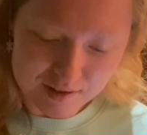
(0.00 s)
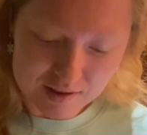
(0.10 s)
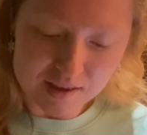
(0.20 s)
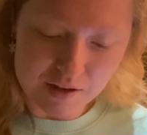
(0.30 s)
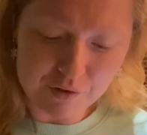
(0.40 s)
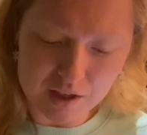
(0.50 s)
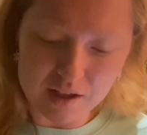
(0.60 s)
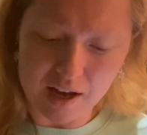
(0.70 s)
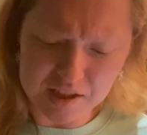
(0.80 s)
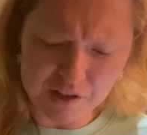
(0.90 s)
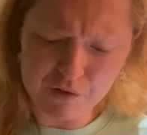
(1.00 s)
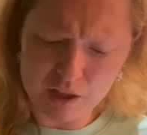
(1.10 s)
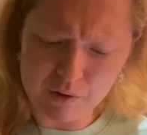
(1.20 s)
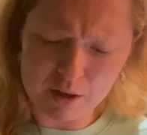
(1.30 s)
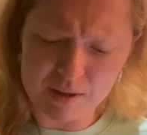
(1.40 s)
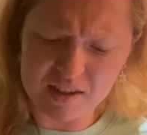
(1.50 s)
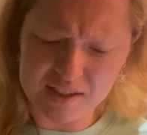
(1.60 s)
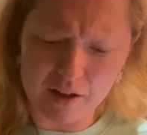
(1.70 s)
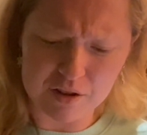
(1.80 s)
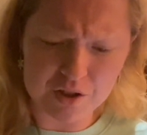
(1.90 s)
definitely recommend the
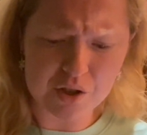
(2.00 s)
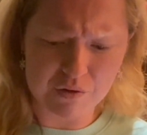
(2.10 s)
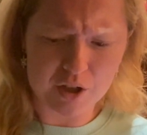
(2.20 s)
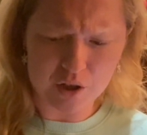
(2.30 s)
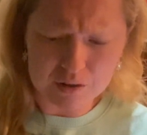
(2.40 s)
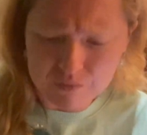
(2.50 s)
salad. This is very good.